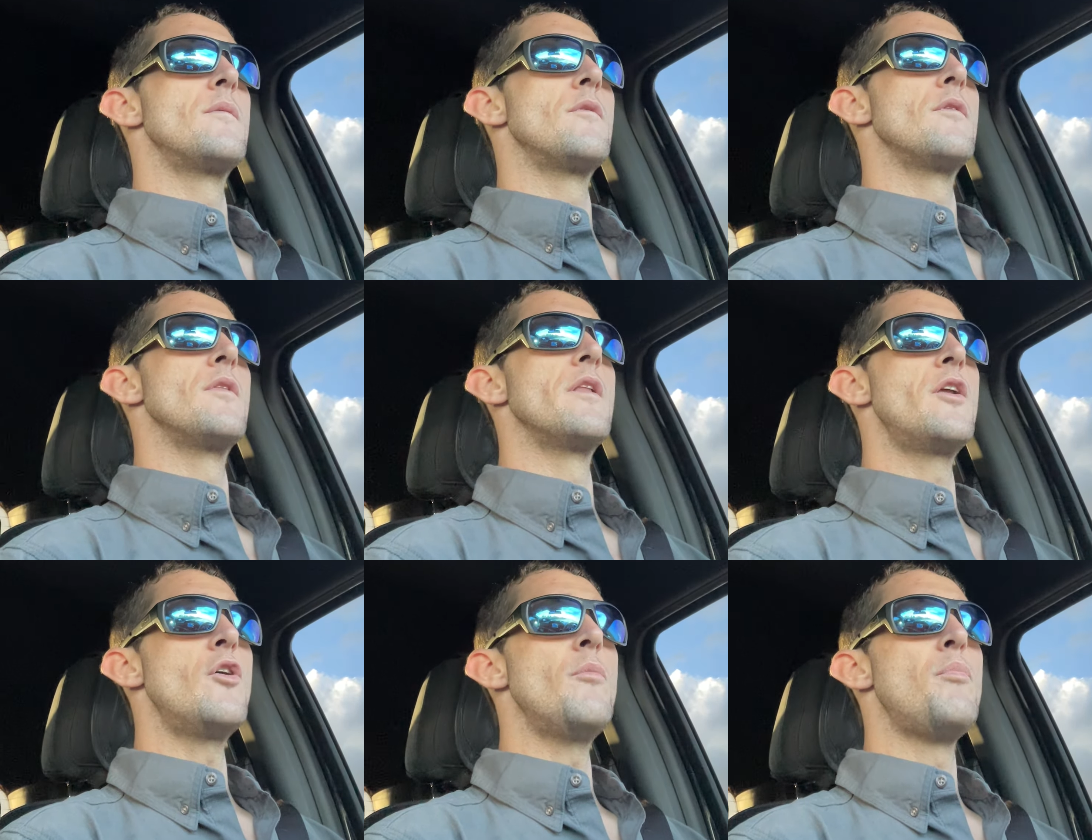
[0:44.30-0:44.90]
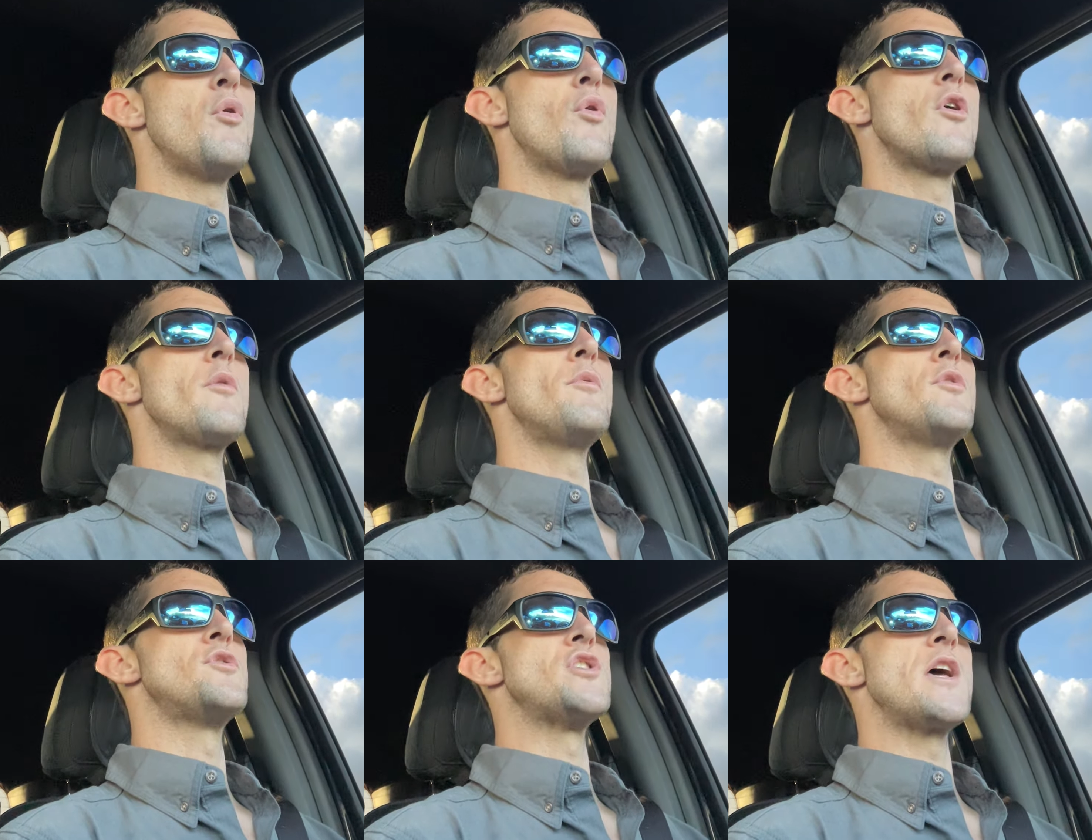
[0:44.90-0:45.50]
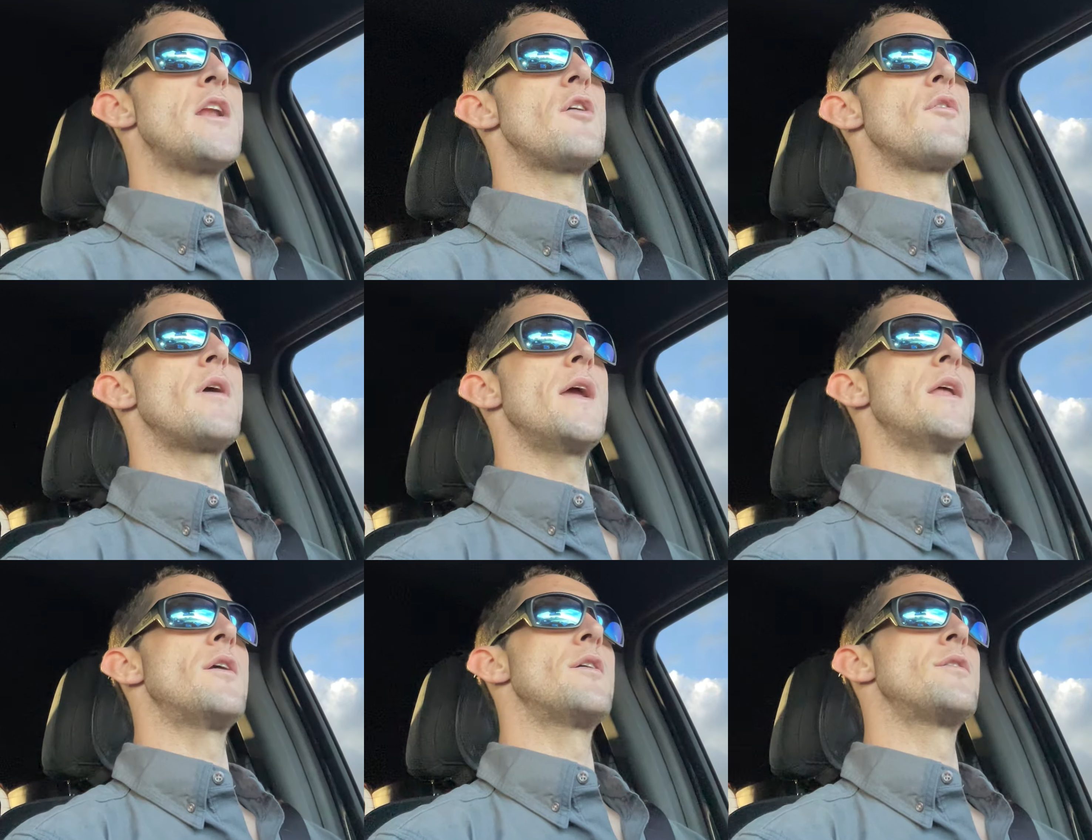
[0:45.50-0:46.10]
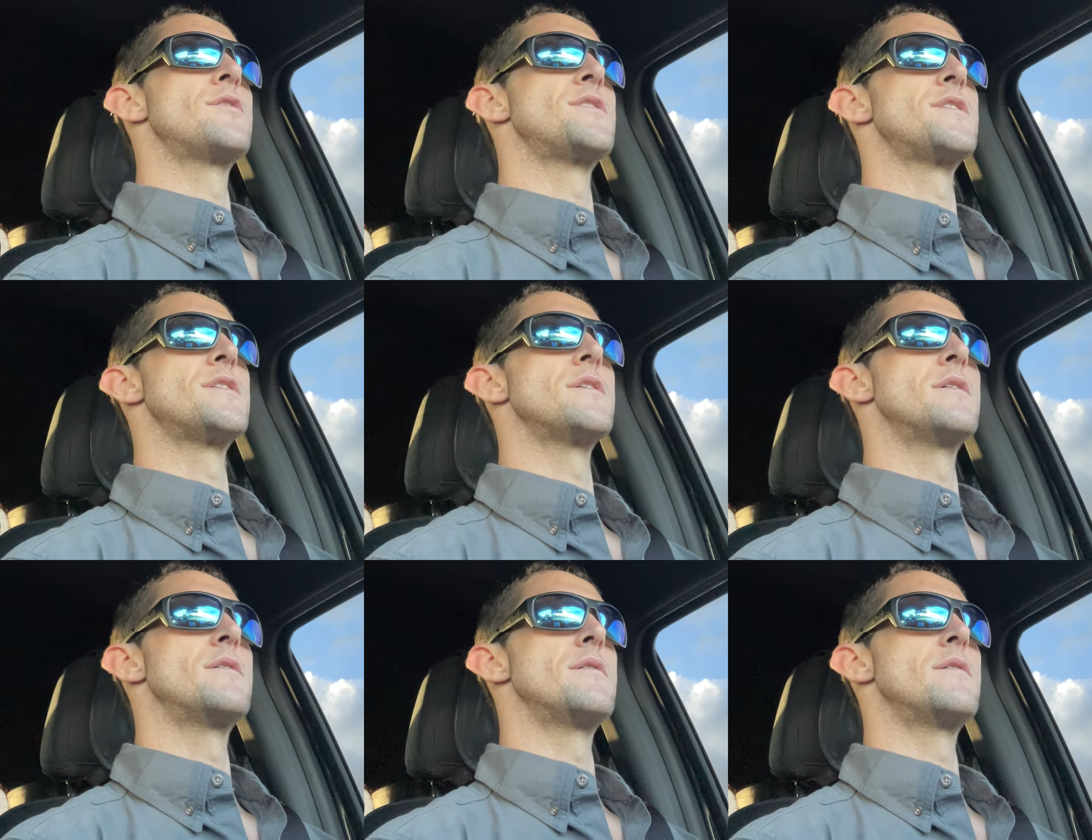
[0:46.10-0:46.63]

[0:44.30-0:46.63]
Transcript: Little portable generators